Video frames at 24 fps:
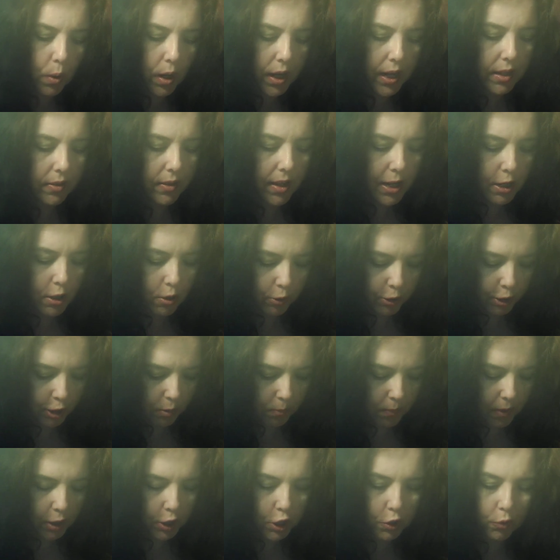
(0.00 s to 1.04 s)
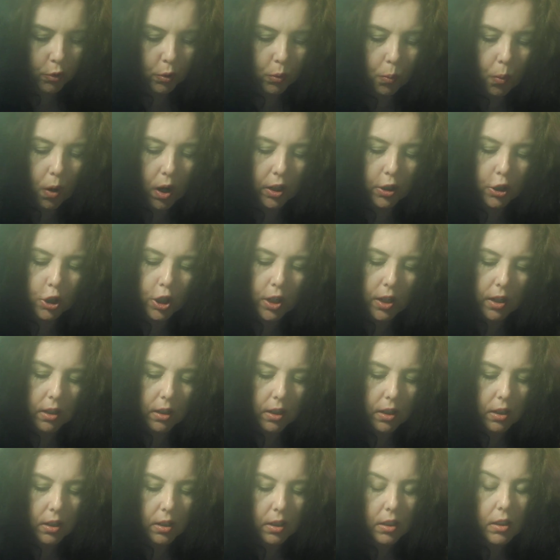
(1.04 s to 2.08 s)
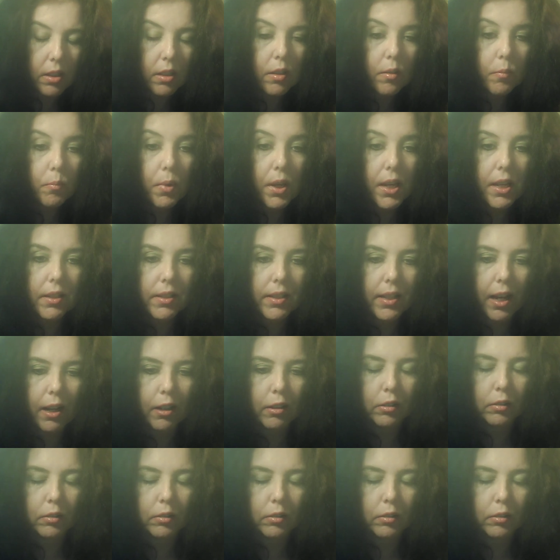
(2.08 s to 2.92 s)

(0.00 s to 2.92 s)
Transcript: Thank you so much for watching. Peace out.